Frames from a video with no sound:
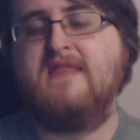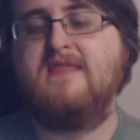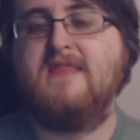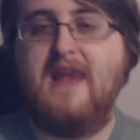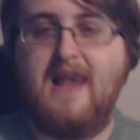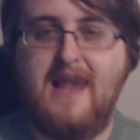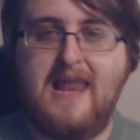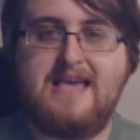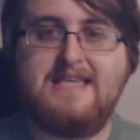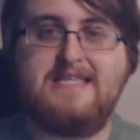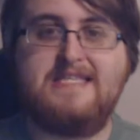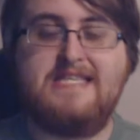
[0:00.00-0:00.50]
the
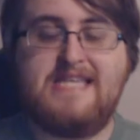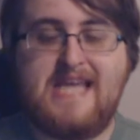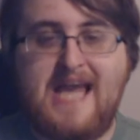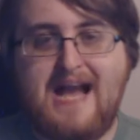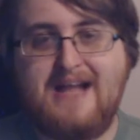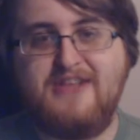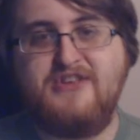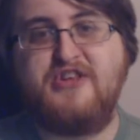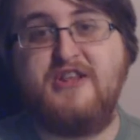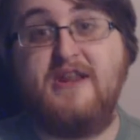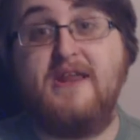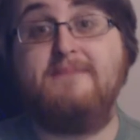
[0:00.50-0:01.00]
less it
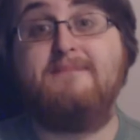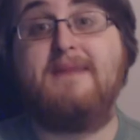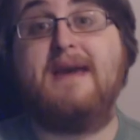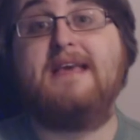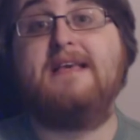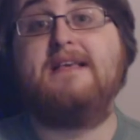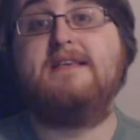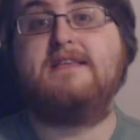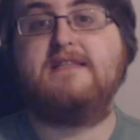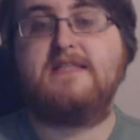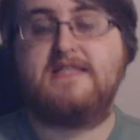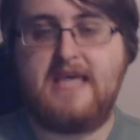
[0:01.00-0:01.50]
actually
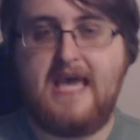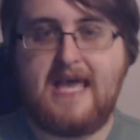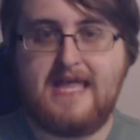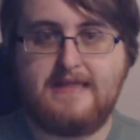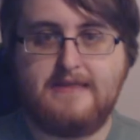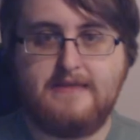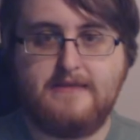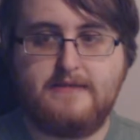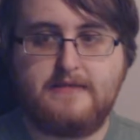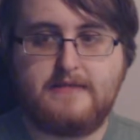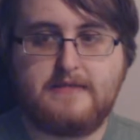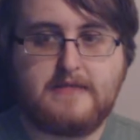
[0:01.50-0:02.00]
makes
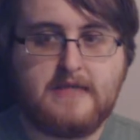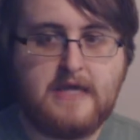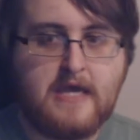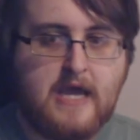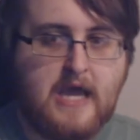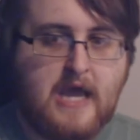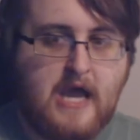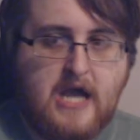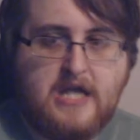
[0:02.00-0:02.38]
sense.